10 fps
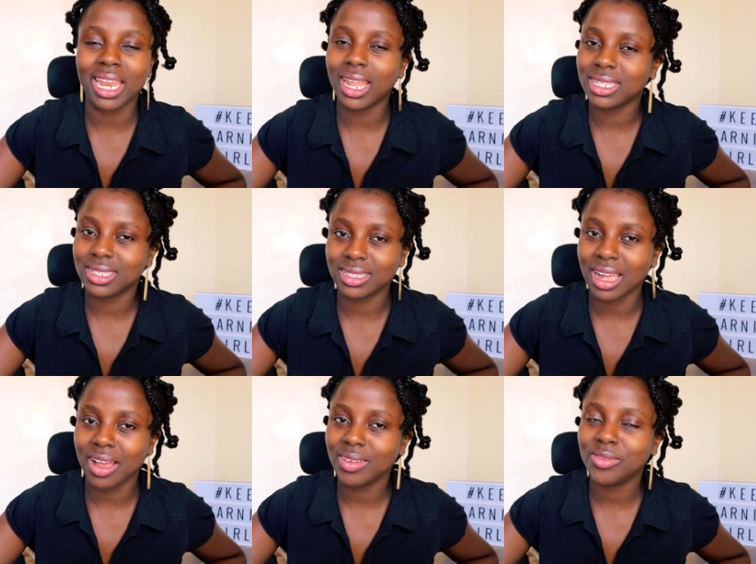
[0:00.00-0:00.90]
Binance
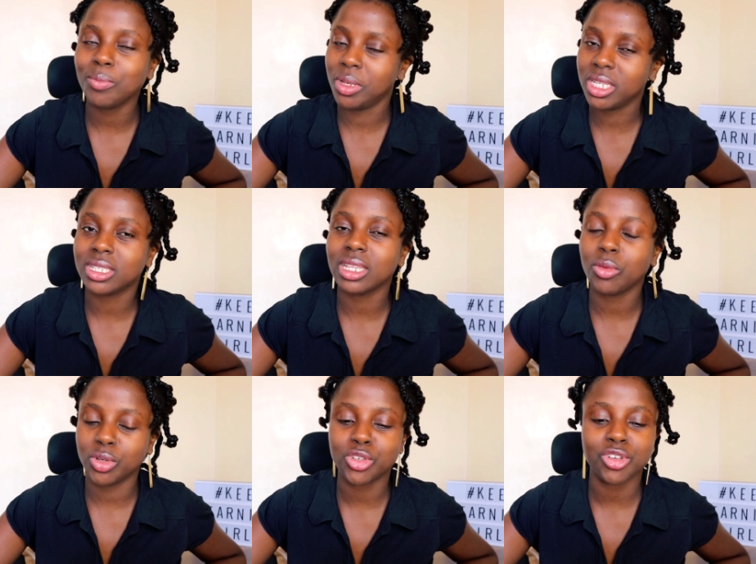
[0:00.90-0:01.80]
staff please
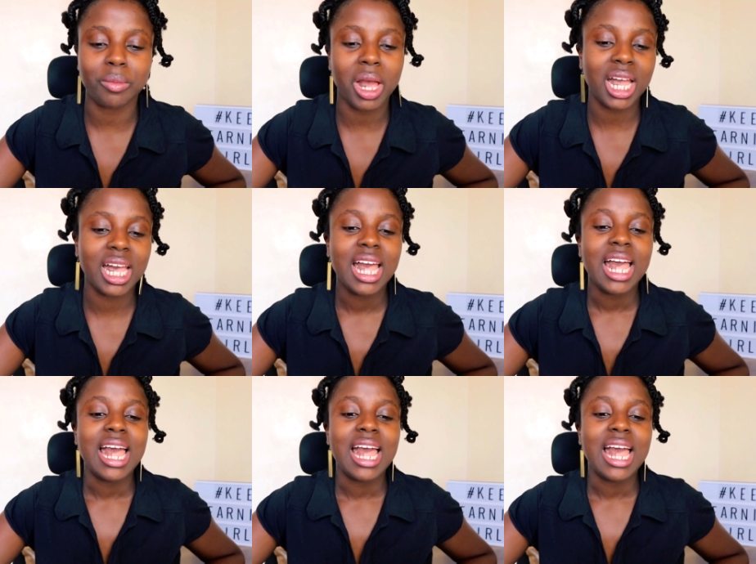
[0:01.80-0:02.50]
question mark